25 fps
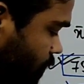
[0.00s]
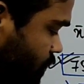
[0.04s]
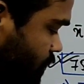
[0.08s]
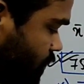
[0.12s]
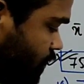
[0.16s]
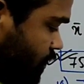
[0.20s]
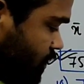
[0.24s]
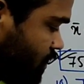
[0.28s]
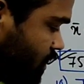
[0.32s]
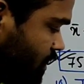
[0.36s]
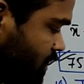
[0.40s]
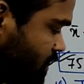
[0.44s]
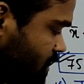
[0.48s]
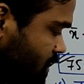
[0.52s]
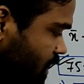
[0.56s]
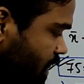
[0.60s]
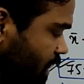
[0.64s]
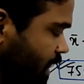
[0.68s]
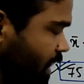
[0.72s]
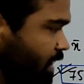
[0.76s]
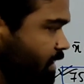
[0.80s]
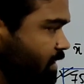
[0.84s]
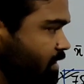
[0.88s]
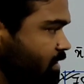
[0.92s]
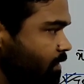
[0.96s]
observation is
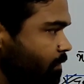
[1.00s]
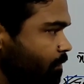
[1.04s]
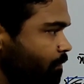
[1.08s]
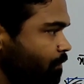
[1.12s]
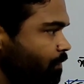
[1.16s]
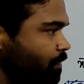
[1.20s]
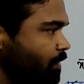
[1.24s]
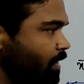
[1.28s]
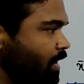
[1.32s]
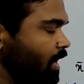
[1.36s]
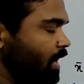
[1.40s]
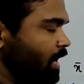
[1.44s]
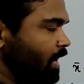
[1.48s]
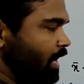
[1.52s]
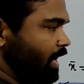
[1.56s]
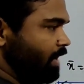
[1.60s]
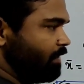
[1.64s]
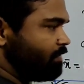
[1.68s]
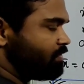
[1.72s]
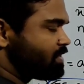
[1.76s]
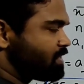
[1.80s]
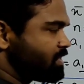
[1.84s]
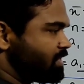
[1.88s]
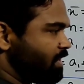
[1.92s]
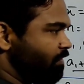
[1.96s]
8.
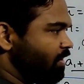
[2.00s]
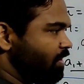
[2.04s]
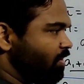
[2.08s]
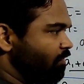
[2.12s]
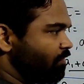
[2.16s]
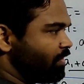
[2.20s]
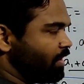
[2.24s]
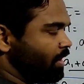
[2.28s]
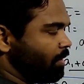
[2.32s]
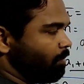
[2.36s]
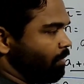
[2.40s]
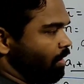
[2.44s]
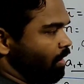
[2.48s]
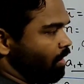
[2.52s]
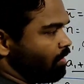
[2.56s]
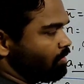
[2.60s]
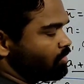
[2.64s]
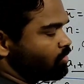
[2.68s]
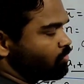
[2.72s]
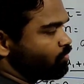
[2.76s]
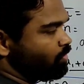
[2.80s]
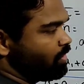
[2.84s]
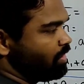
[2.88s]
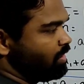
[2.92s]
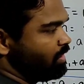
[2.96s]
If 7 of them
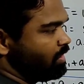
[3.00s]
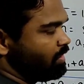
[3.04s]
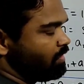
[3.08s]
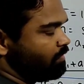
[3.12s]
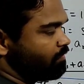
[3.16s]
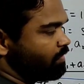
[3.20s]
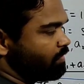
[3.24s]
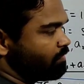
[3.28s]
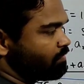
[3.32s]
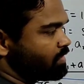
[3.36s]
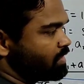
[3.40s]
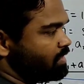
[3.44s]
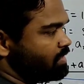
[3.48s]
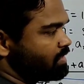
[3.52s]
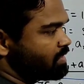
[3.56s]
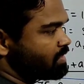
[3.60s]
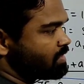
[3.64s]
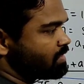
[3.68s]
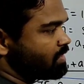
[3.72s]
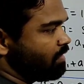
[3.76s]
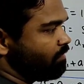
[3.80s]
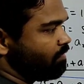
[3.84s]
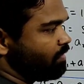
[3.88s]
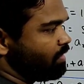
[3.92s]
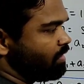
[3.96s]
are 3, 15,
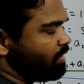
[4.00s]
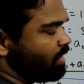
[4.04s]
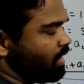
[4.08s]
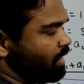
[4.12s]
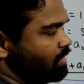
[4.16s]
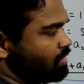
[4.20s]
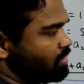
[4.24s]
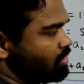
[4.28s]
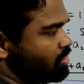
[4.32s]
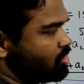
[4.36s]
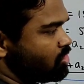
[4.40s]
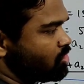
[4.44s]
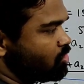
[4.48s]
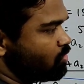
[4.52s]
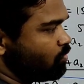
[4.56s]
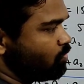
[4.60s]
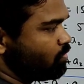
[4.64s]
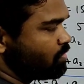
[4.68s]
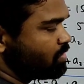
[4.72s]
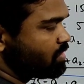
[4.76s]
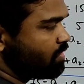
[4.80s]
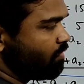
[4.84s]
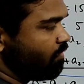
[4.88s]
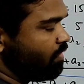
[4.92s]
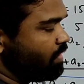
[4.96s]
7, 19,
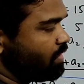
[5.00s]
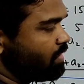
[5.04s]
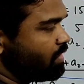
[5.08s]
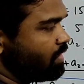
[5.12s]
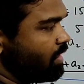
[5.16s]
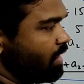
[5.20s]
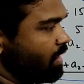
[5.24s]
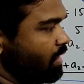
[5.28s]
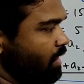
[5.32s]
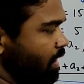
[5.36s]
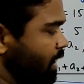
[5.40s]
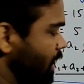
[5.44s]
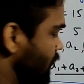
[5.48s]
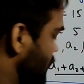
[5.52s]
2, 17 and